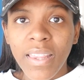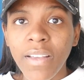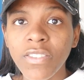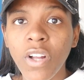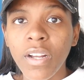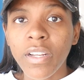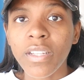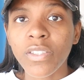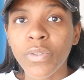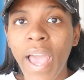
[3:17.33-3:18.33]
they've
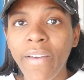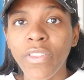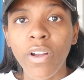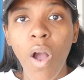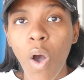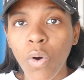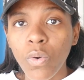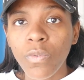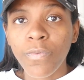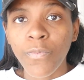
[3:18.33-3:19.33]
started to have their
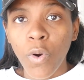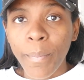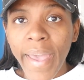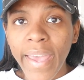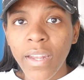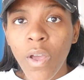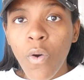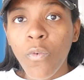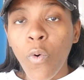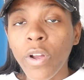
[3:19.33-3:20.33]
own
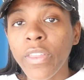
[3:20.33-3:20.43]
format for